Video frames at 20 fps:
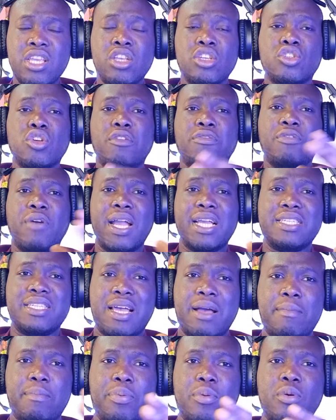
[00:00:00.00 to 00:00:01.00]
So for
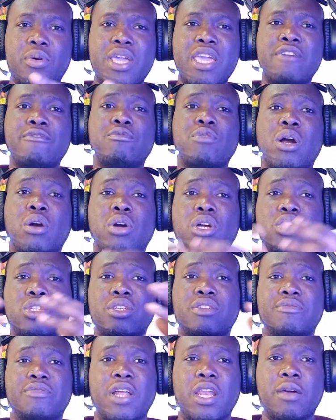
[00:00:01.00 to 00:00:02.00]
example, if we're going to
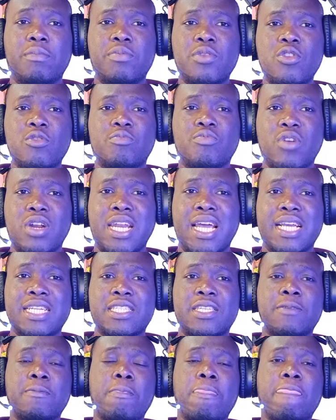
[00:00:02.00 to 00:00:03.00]
develop new
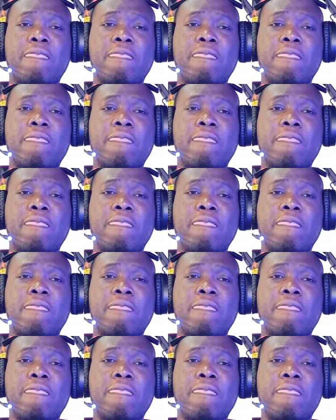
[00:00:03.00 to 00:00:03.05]
products,